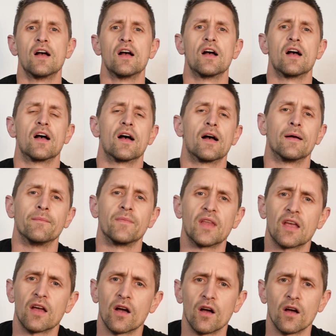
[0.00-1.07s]
I
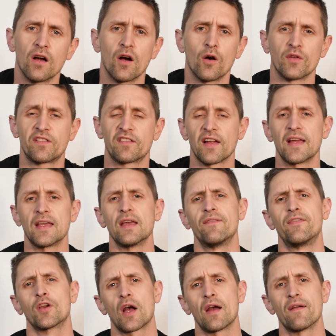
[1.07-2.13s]
would say if
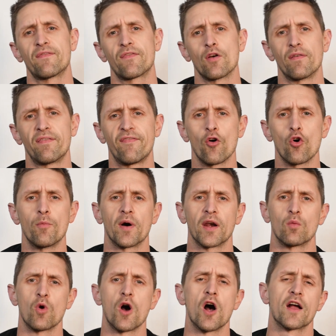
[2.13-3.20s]
you're going for a full body
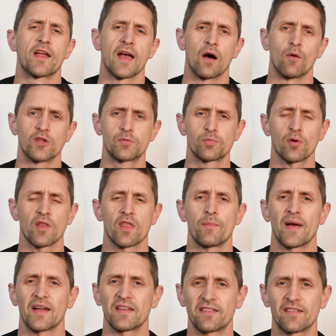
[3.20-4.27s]
workout, which is probably the
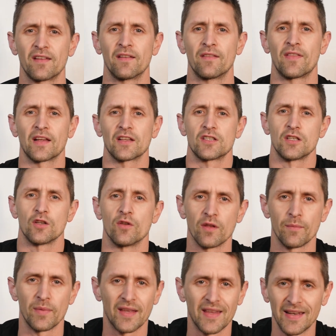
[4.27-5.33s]
best thing to do in the
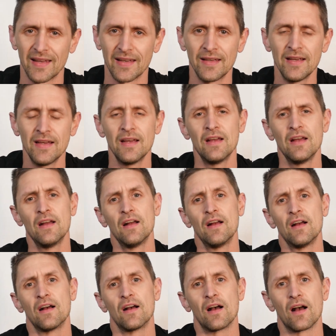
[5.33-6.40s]
beginning,
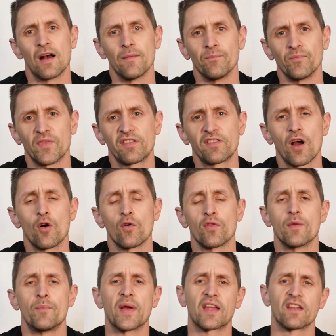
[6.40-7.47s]
start with the
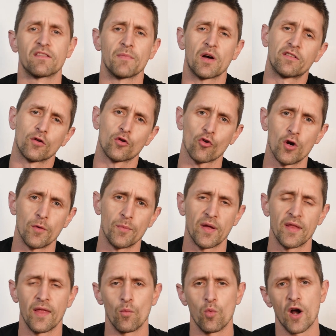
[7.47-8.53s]
biggest muscle group,
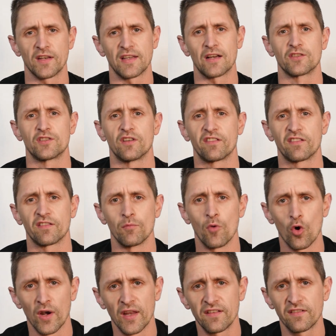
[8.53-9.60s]
then work down to the
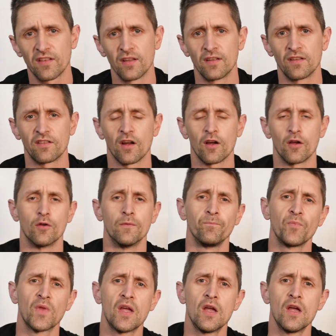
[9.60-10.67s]
smallest. So
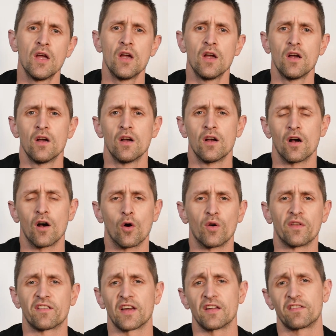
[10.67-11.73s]
I would
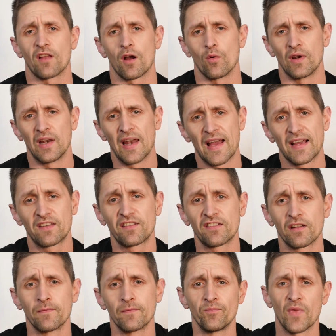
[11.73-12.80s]
say start with legs,
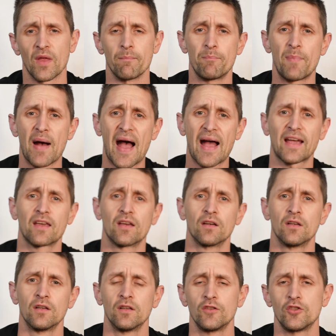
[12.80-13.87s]
then back,
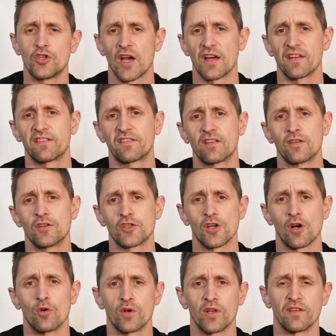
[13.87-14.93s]
chest,
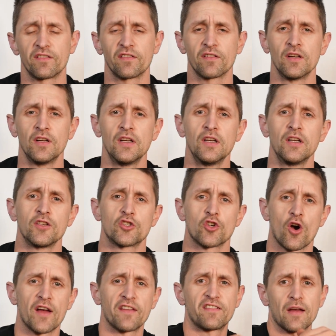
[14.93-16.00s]
shoulders,
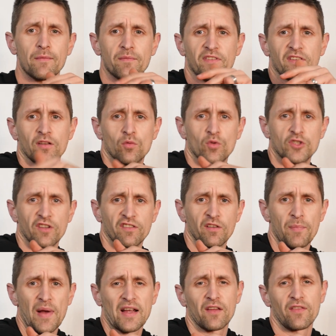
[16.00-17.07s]
triceps, which is the
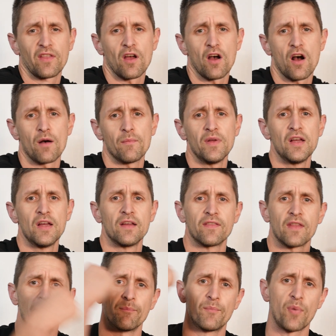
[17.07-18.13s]
back of the arm,
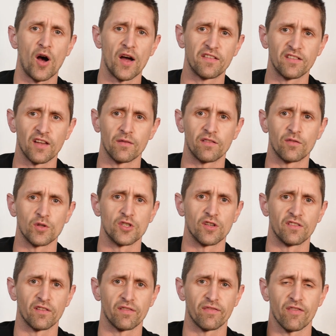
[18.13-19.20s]
then biceps, which is
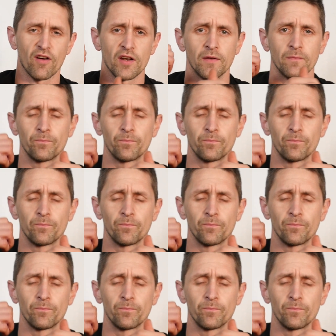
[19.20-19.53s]
the front.